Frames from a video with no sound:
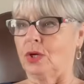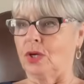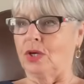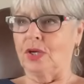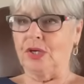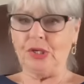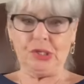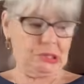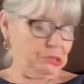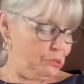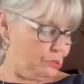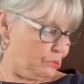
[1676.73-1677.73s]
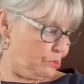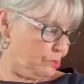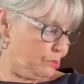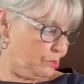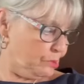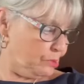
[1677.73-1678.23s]

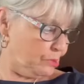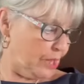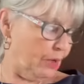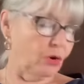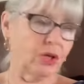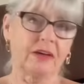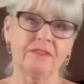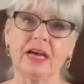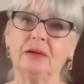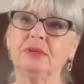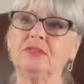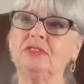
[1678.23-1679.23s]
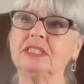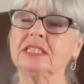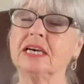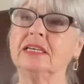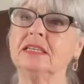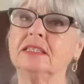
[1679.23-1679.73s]
How long have I been
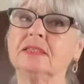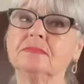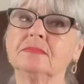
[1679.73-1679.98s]
retired?